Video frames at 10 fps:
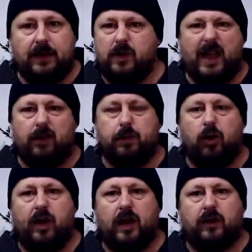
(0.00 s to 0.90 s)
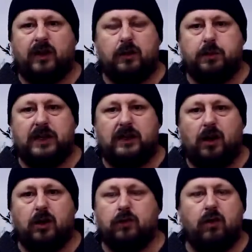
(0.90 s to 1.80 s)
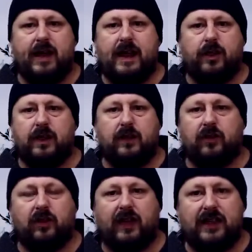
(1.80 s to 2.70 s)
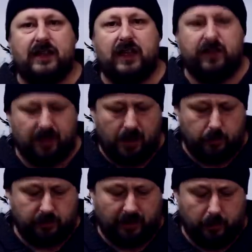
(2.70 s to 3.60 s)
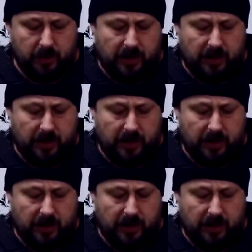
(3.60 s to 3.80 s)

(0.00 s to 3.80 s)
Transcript: Without the products, I'd have run out of things to say years ago. So